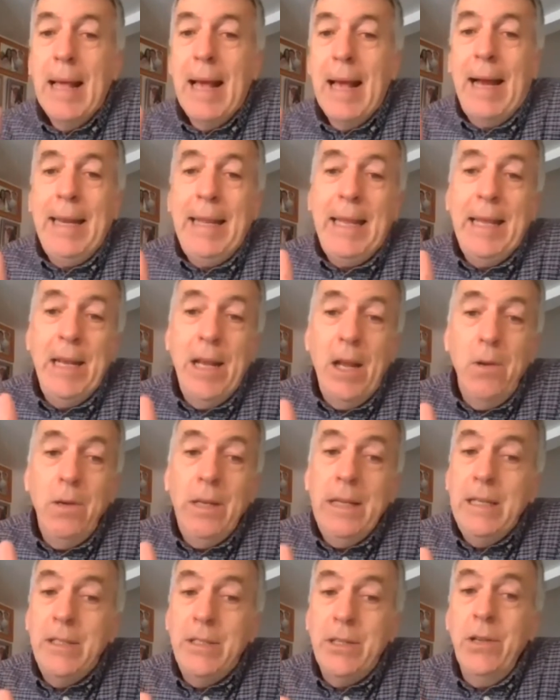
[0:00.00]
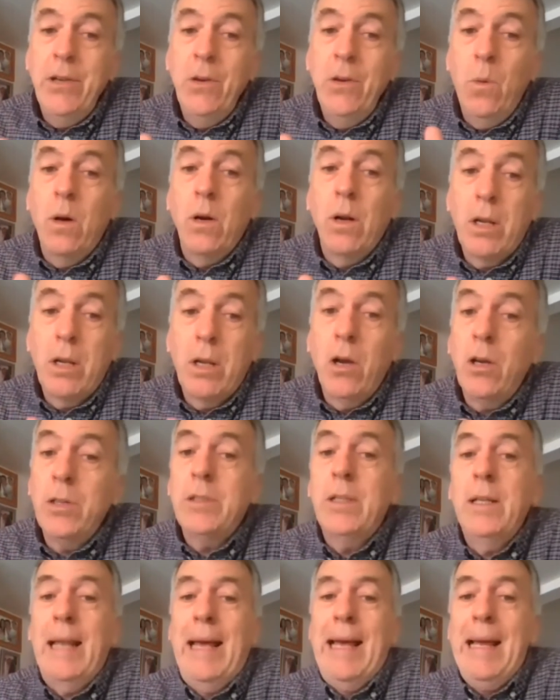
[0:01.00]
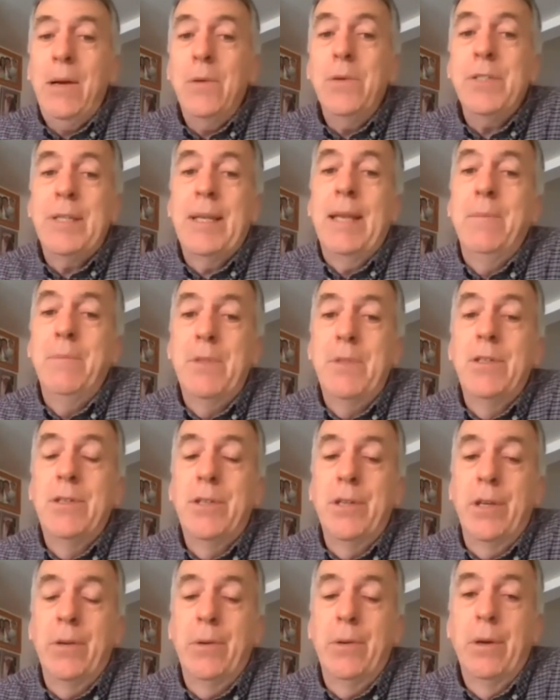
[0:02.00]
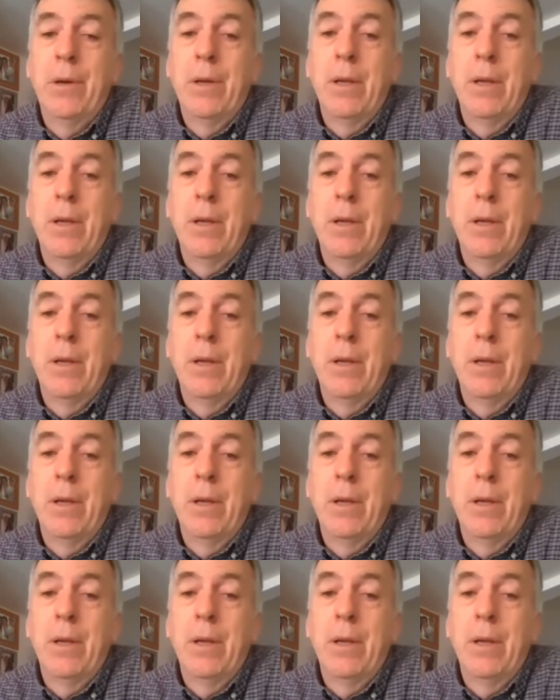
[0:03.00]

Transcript: And he can only do what God allows him to do.